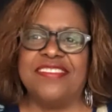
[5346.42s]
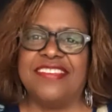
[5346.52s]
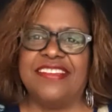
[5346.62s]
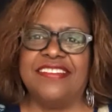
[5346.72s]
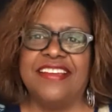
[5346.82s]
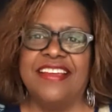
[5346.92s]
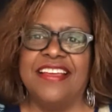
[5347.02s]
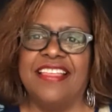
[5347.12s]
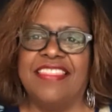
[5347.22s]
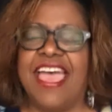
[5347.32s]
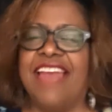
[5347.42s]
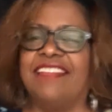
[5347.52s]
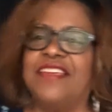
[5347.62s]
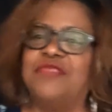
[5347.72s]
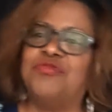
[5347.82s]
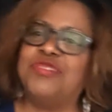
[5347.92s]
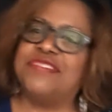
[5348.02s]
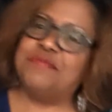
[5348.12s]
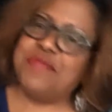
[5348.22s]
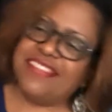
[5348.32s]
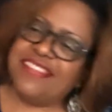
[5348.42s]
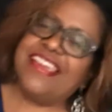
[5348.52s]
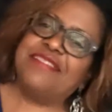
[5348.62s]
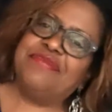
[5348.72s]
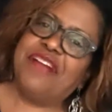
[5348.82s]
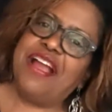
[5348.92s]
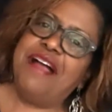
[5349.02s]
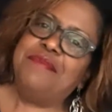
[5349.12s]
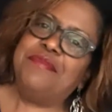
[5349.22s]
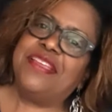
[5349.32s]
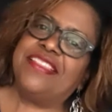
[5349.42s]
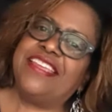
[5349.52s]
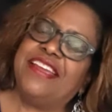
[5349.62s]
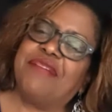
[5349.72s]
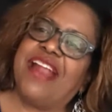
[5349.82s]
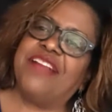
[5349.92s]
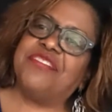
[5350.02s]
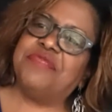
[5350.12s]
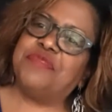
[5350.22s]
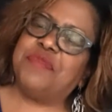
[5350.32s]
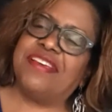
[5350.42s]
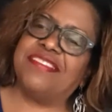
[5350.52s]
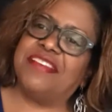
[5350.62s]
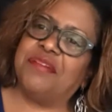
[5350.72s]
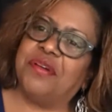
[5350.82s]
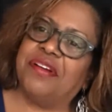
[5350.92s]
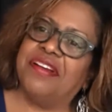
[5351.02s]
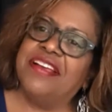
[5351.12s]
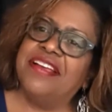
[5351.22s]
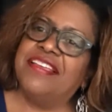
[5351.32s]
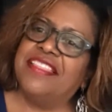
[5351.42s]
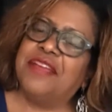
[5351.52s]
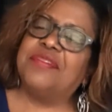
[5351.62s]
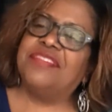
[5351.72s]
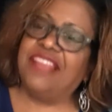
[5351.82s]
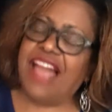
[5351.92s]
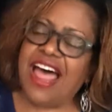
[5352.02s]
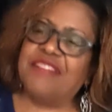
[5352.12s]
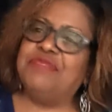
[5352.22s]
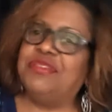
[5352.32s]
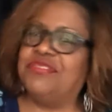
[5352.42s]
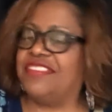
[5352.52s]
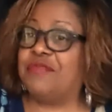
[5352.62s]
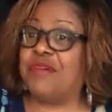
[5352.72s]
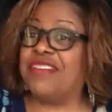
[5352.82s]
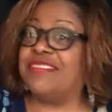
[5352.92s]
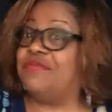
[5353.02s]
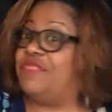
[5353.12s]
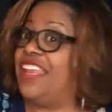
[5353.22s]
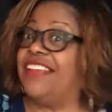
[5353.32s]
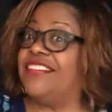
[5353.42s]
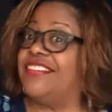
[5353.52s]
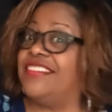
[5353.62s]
and that that was missing from the arrangements because there were there was a lot of music that wasn't finished,